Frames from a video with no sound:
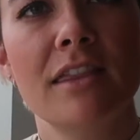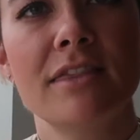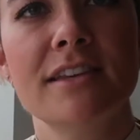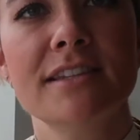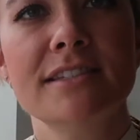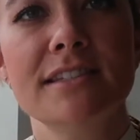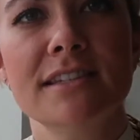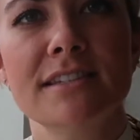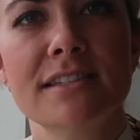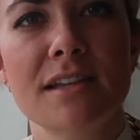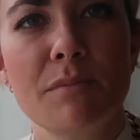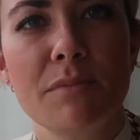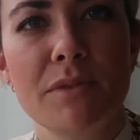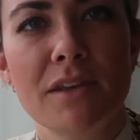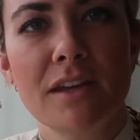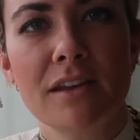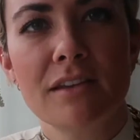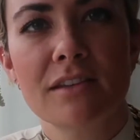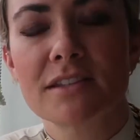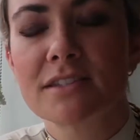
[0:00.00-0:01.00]
this is
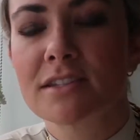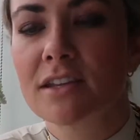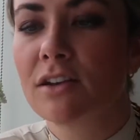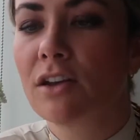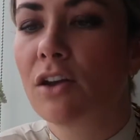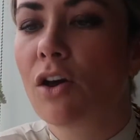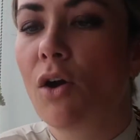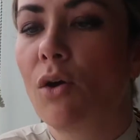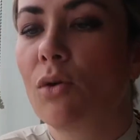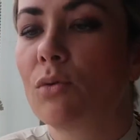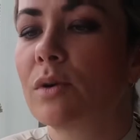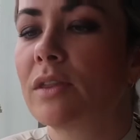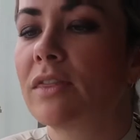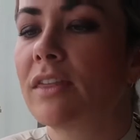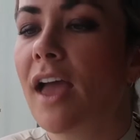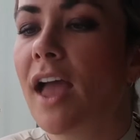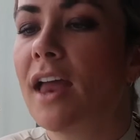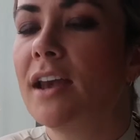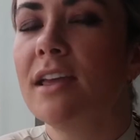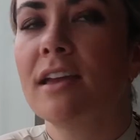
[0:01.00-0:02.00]
something that's gonna go
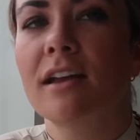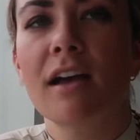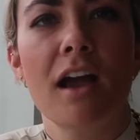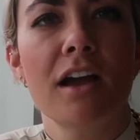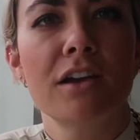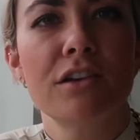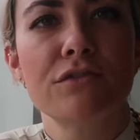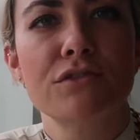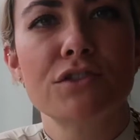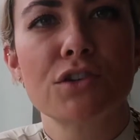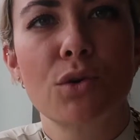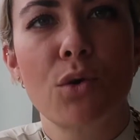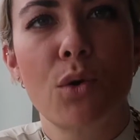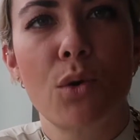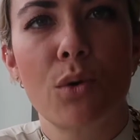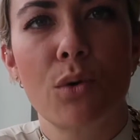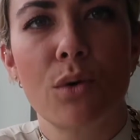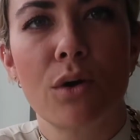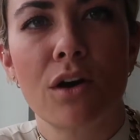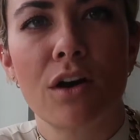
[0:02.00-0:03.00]
with any kind of
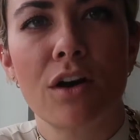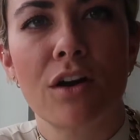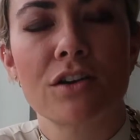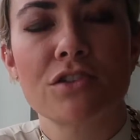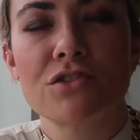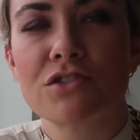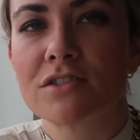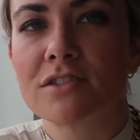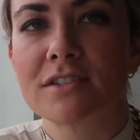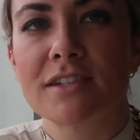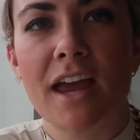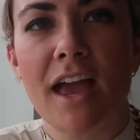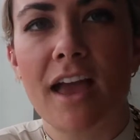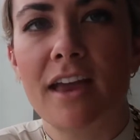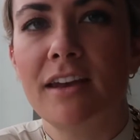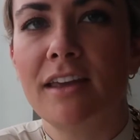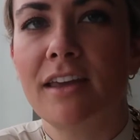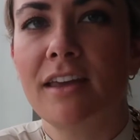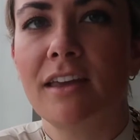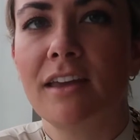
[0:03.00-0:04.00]
decor, just
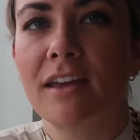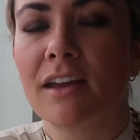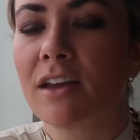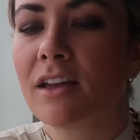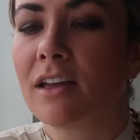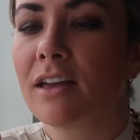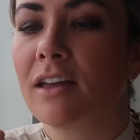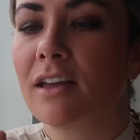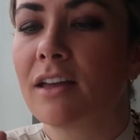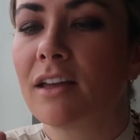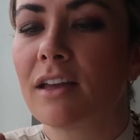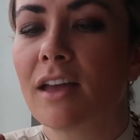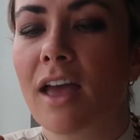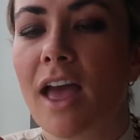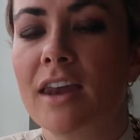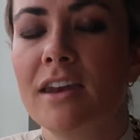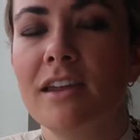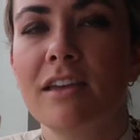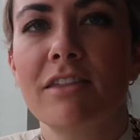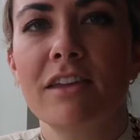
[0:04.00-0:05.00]
anything
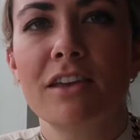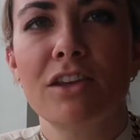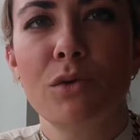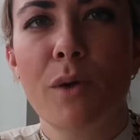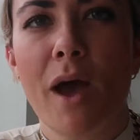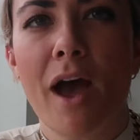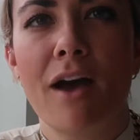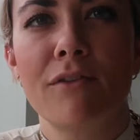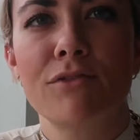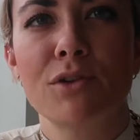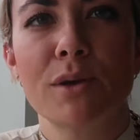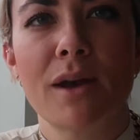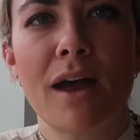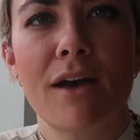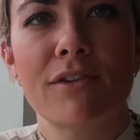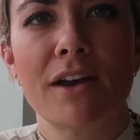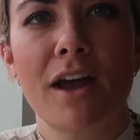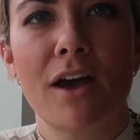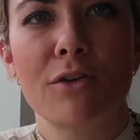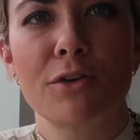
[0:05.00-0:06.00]
you have. You can
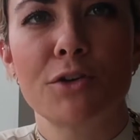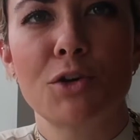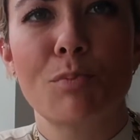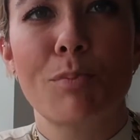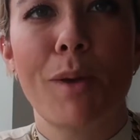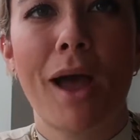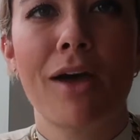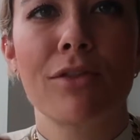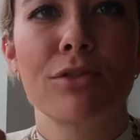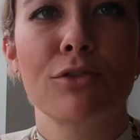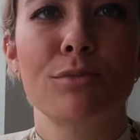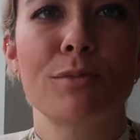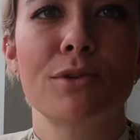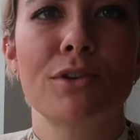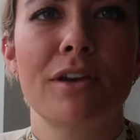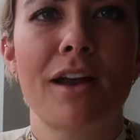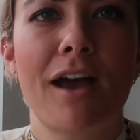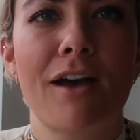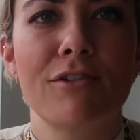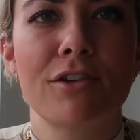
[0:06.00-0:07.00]
have it out on your bathroom, you
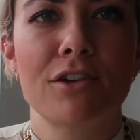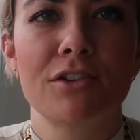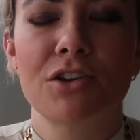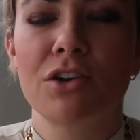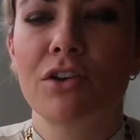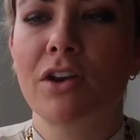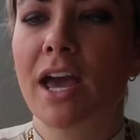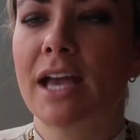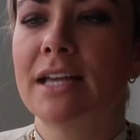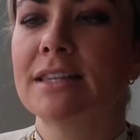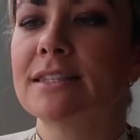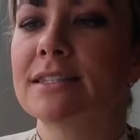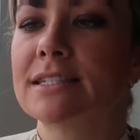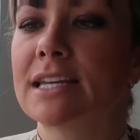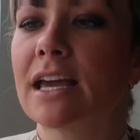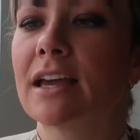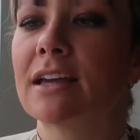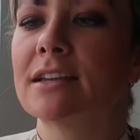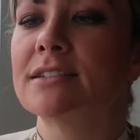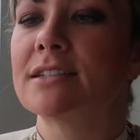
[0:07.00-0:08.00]
can have it on your
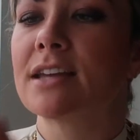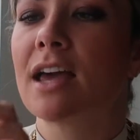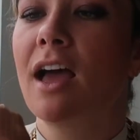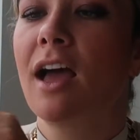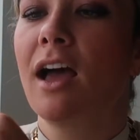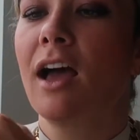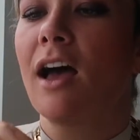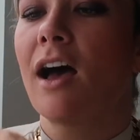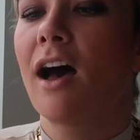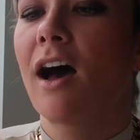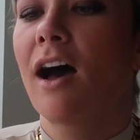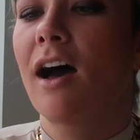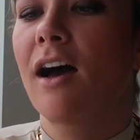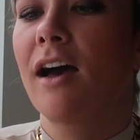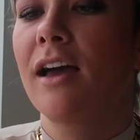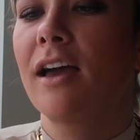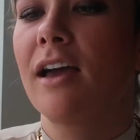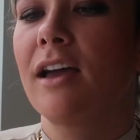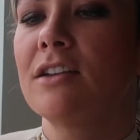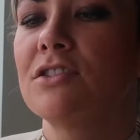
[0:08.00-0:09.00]
nightstand.
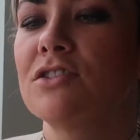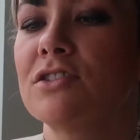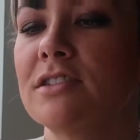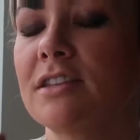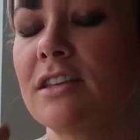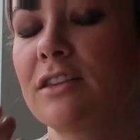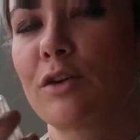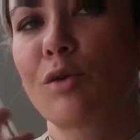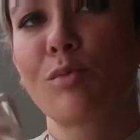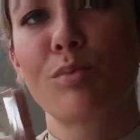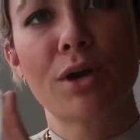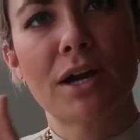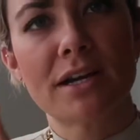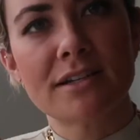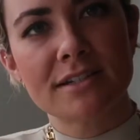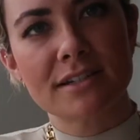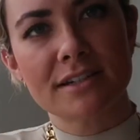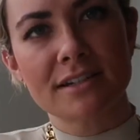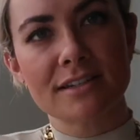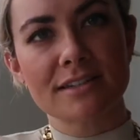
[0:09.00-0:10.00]
I just think their
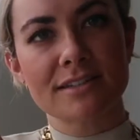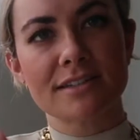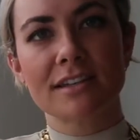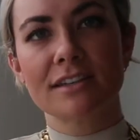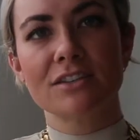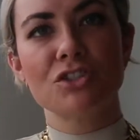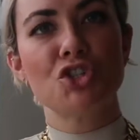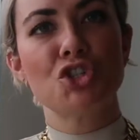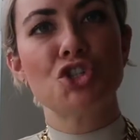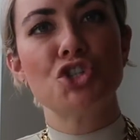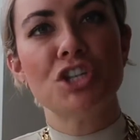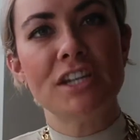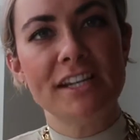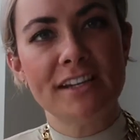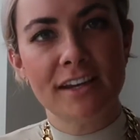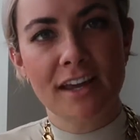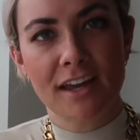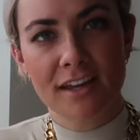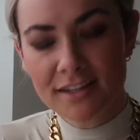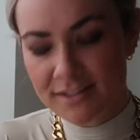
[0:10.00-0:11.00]
branding is
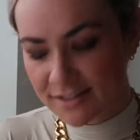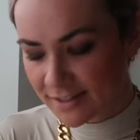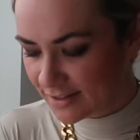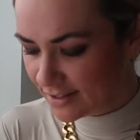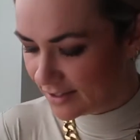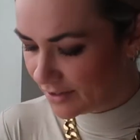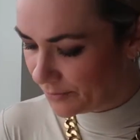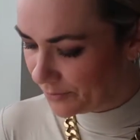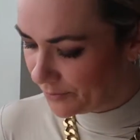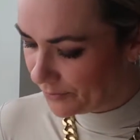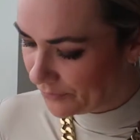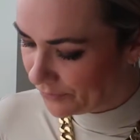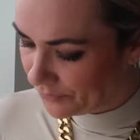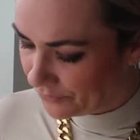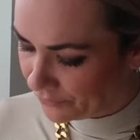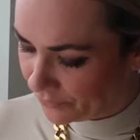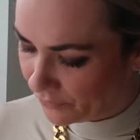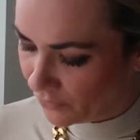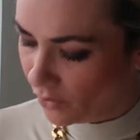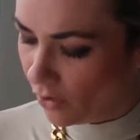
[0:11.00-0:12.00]
genius.
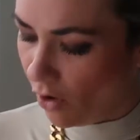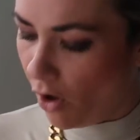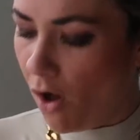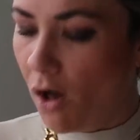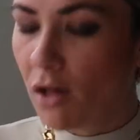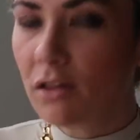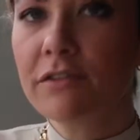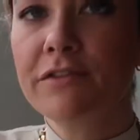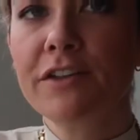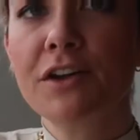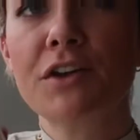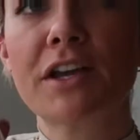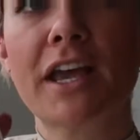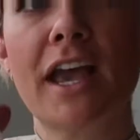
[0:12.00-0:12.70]
All of their